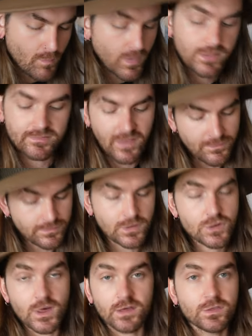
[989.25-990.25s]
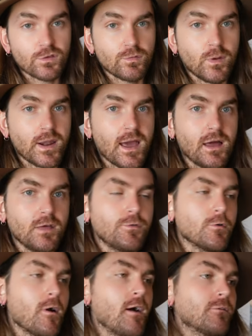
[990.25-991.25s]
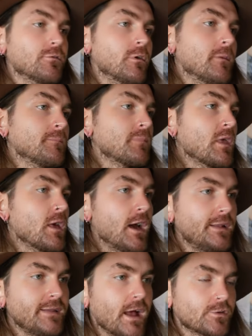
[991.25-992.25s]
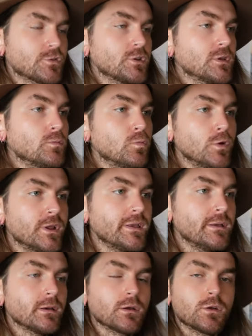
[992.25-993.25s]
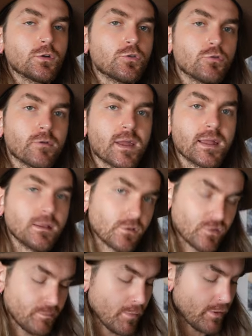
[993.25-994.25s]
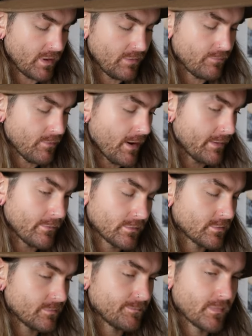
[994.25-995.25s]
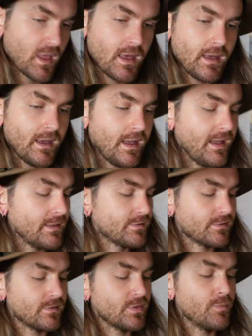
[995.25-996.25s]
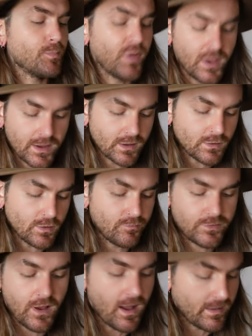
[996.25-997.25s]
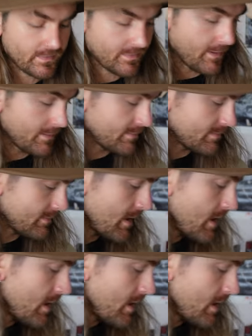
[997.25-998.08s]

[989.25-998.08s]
But definitely check this one out if you're after a naturally woody, green, smoky fragrance. It's the pinnacle of dark scents